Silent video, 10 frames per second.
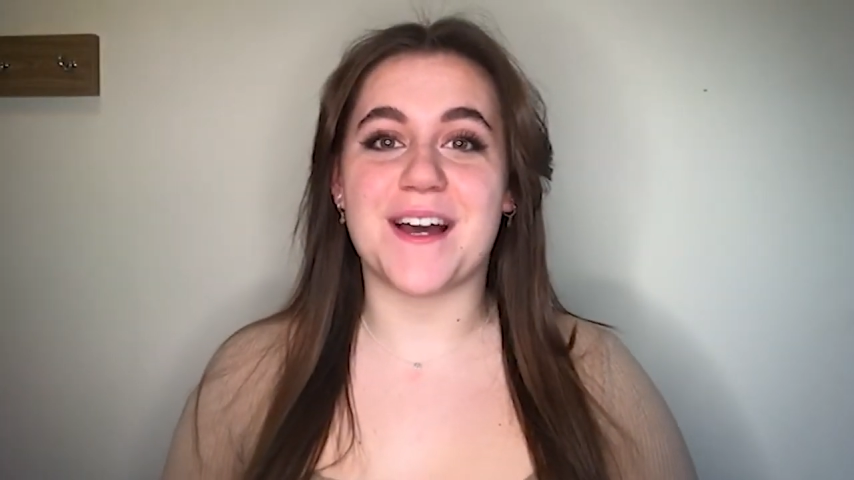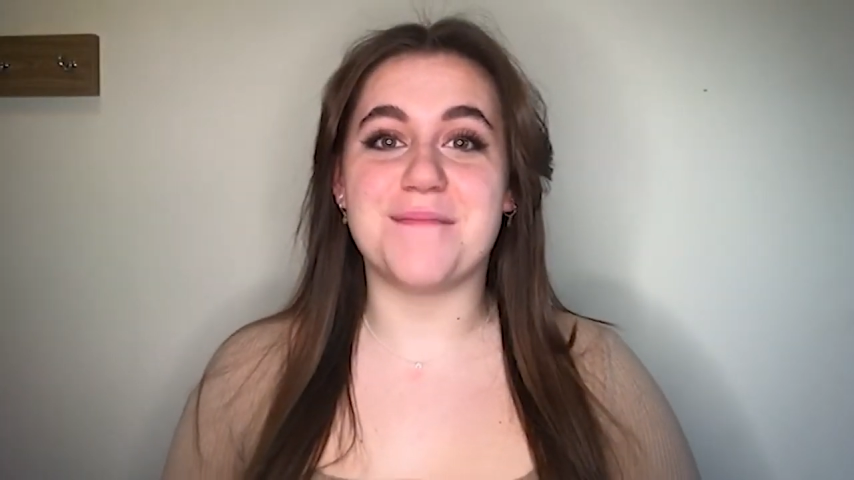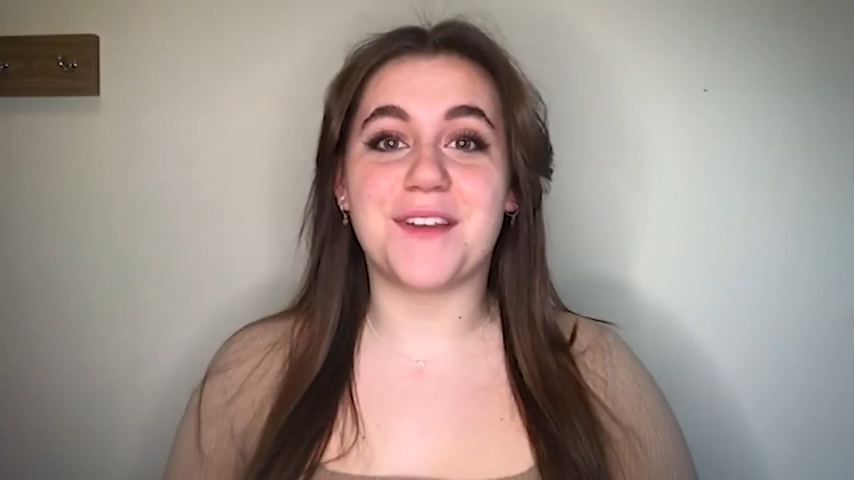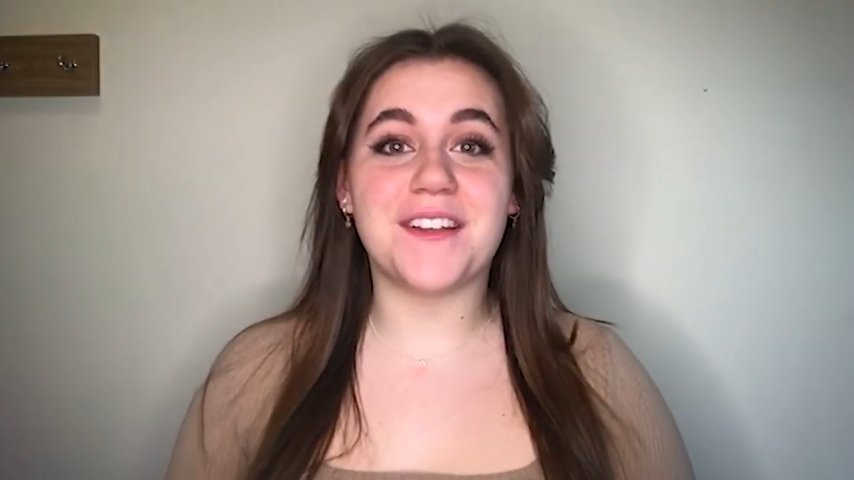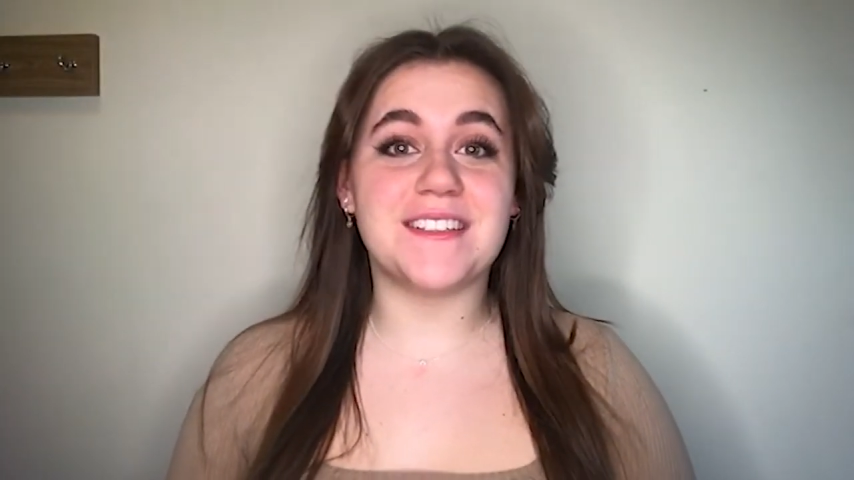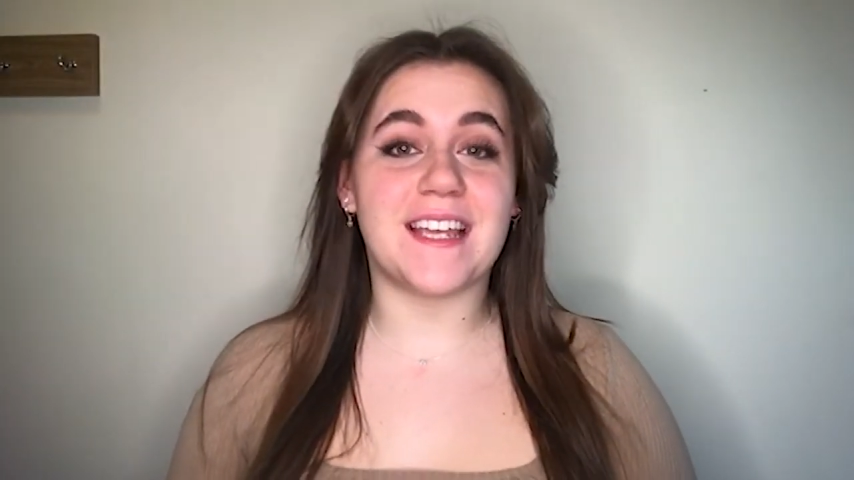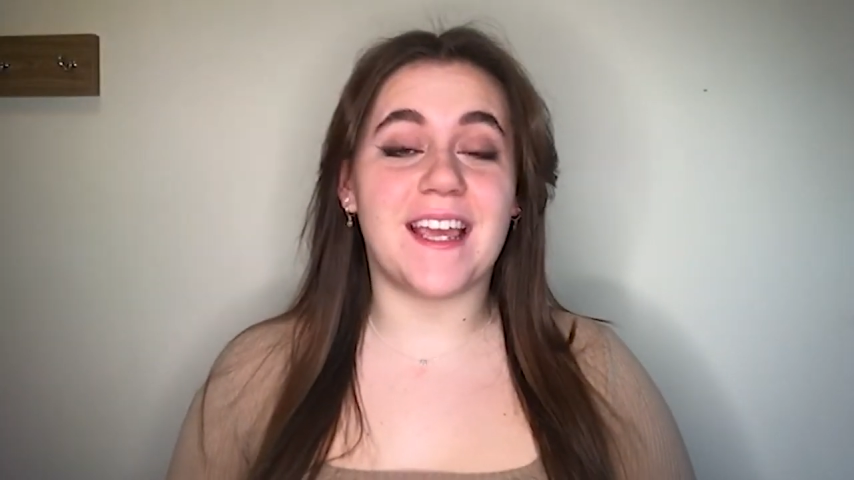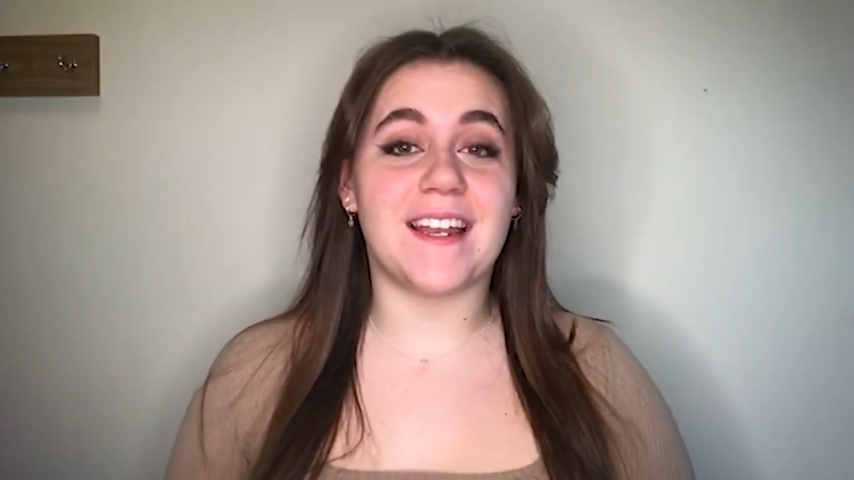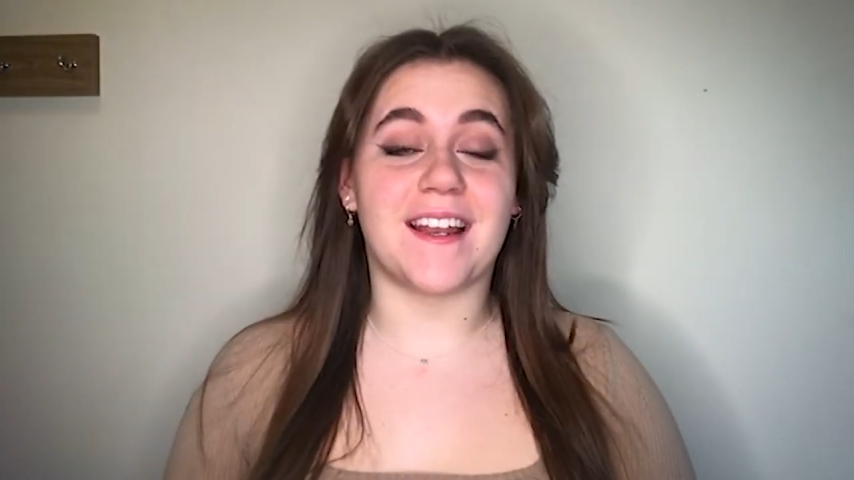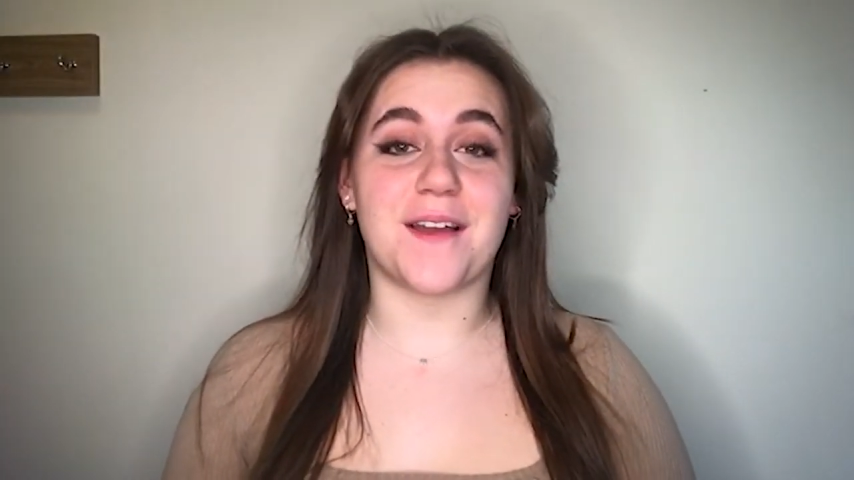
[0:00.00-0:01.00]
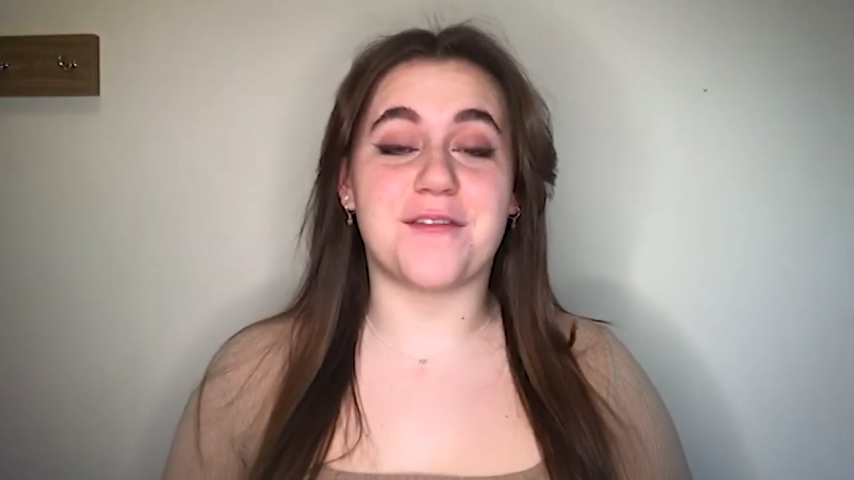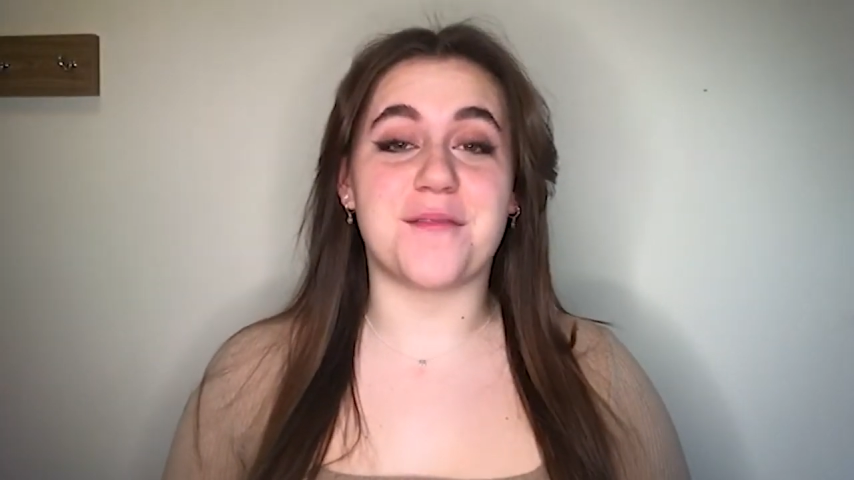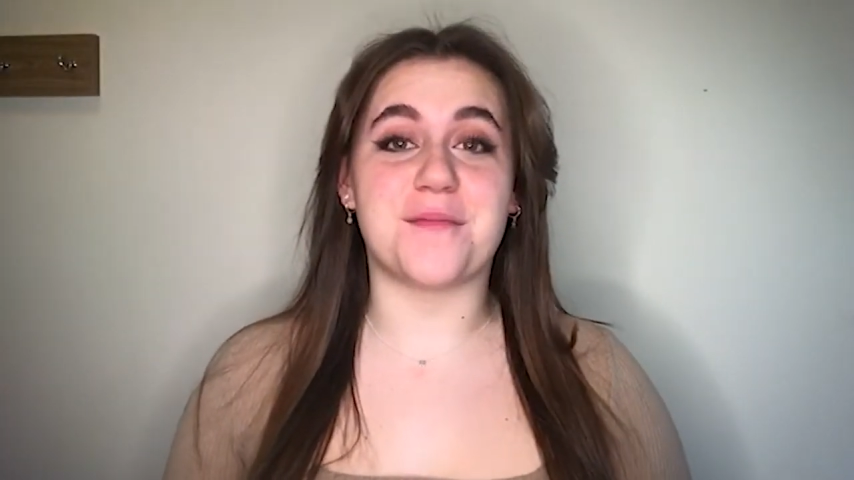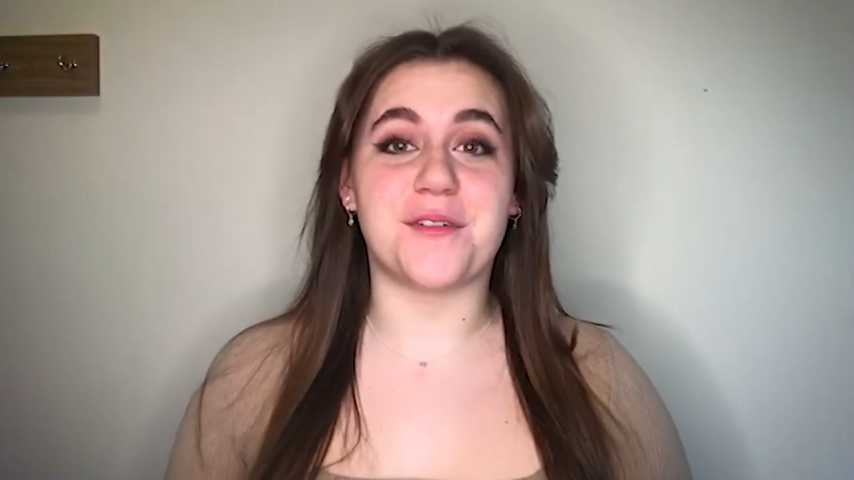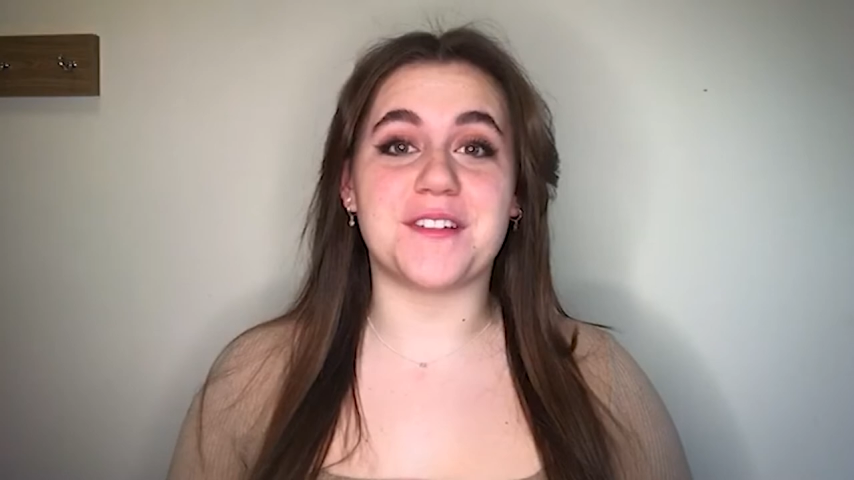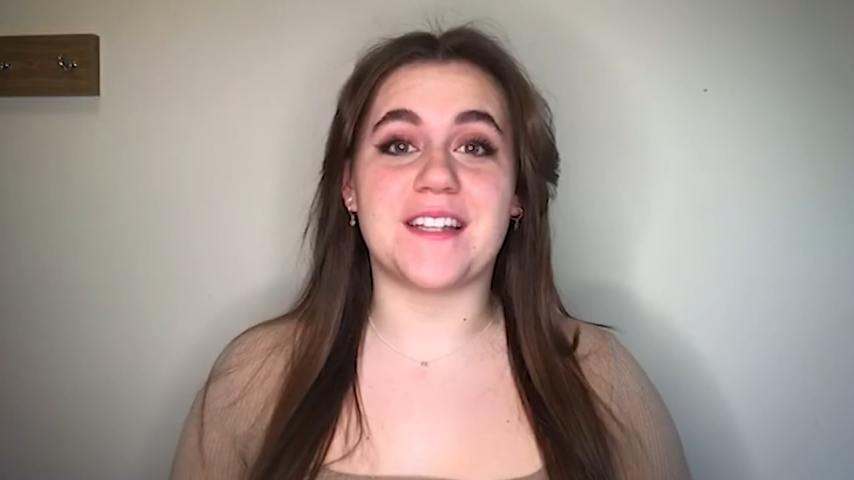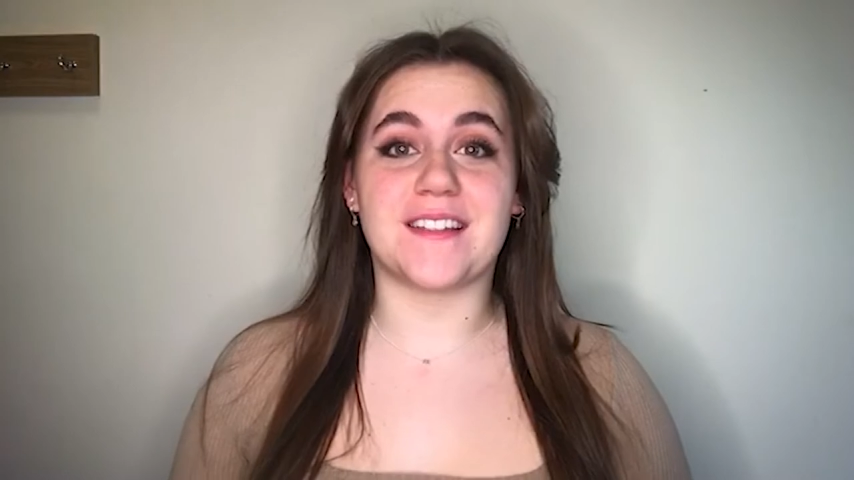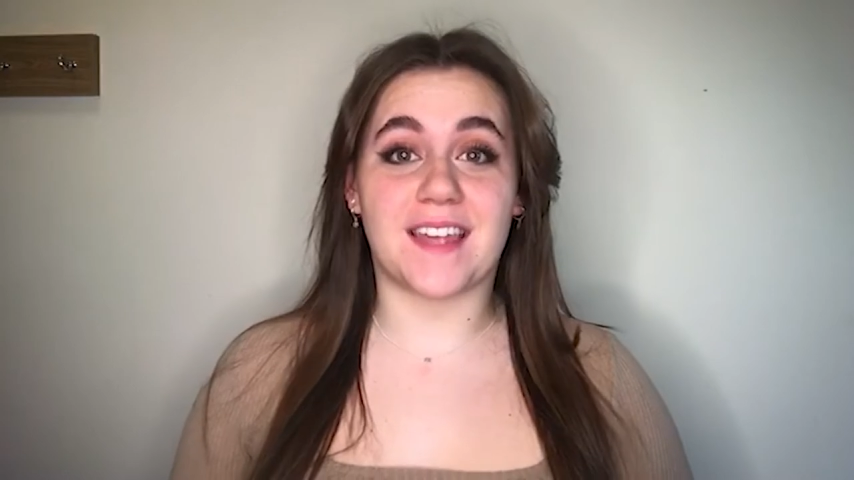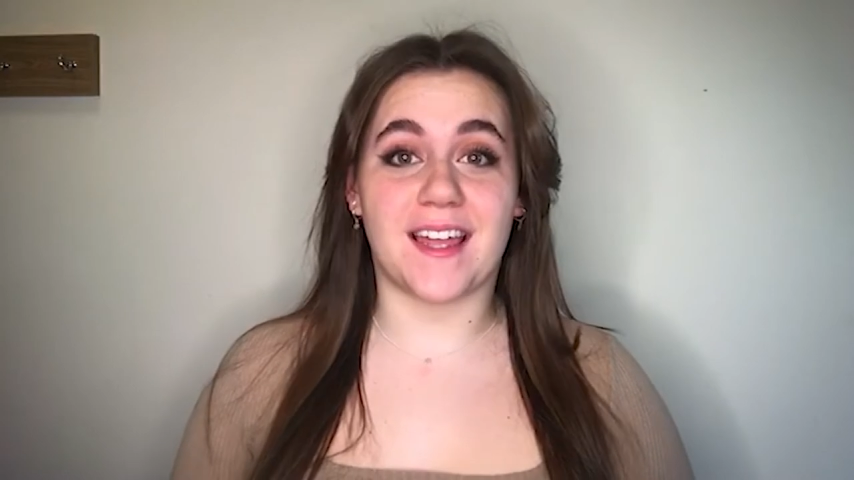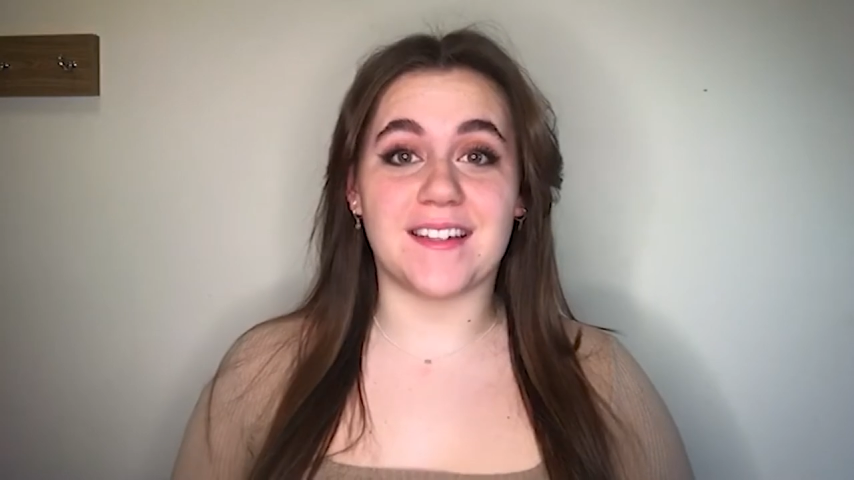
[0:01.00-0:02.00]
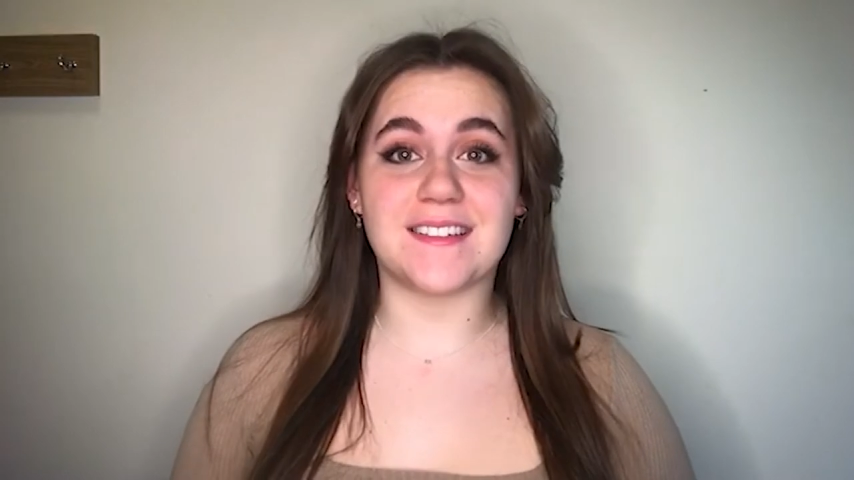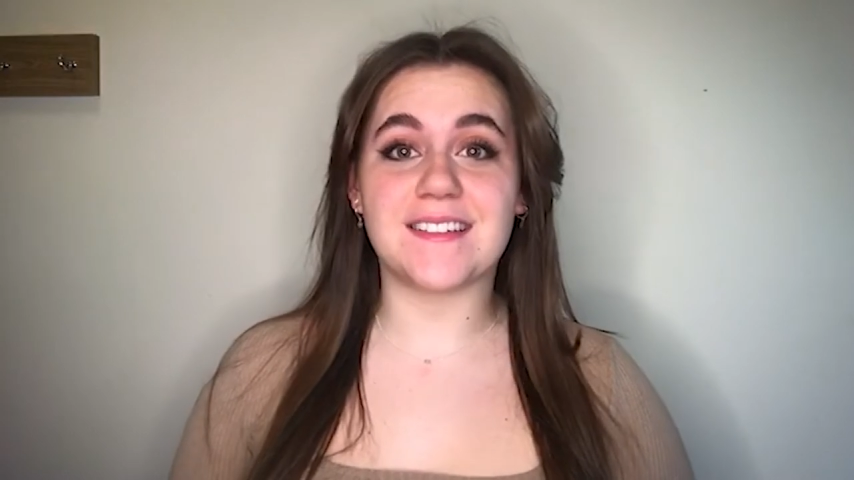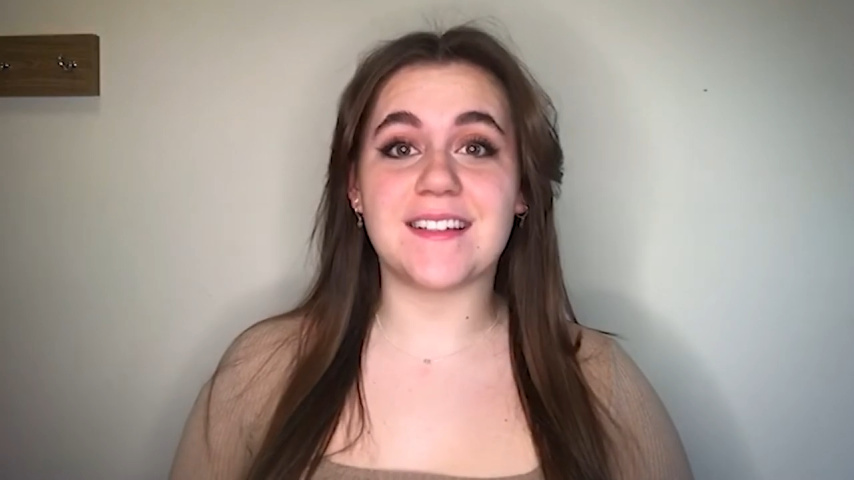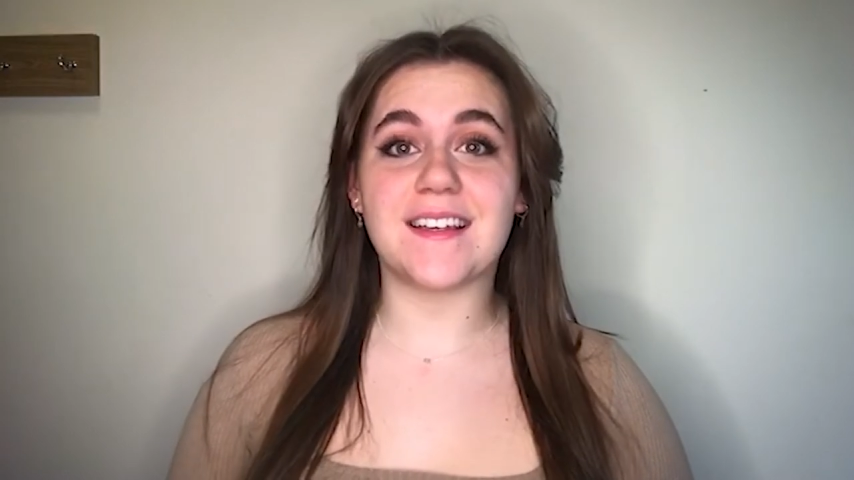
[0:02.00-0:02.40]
I'm 19 and I'm from Broadstairs, Kent.